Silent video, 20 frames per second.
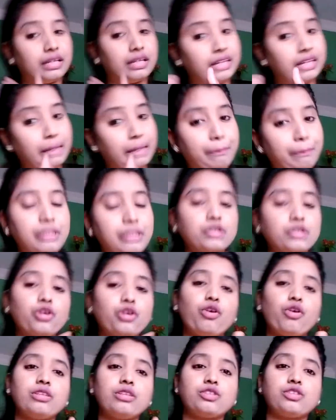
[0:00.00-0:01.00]
Creepers are
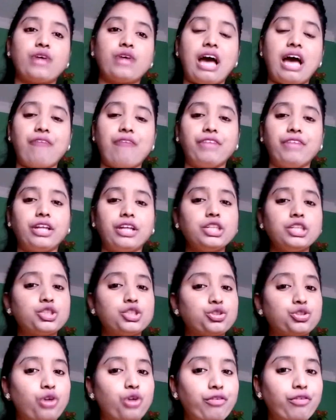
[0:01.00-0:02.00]
also having a
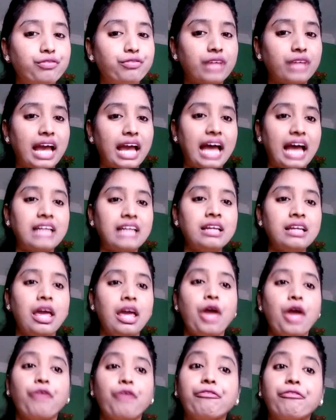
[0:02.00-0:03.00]
soft and
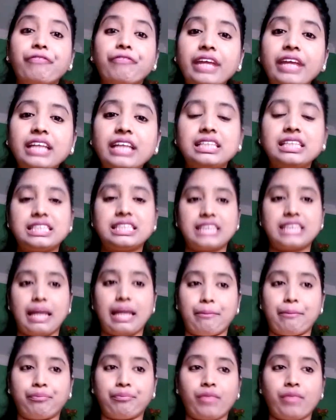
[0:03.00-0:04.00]
weak
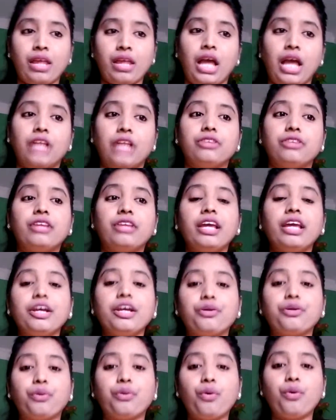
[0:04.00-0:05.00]
stem.
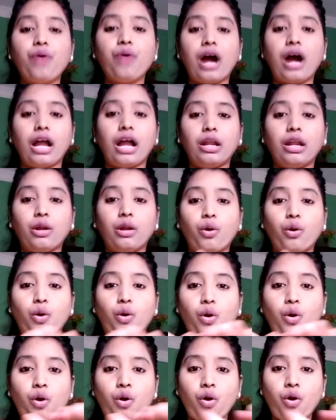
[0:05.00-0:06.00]
They grow
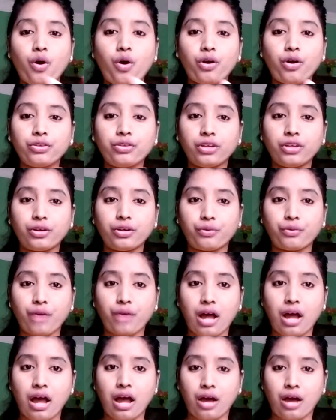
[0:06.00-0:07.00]
along the
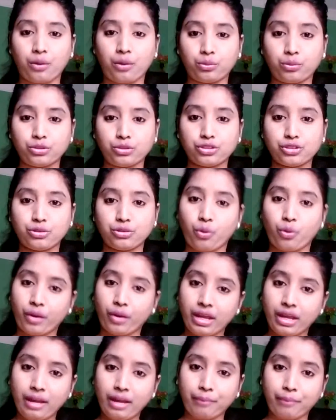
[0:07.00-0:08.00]
ground.
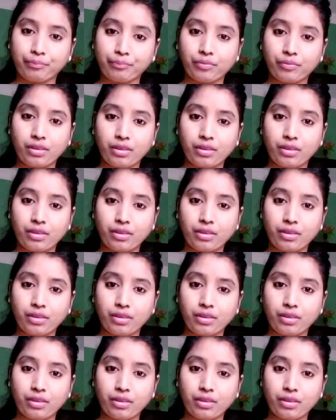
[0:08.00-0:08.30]
Okay.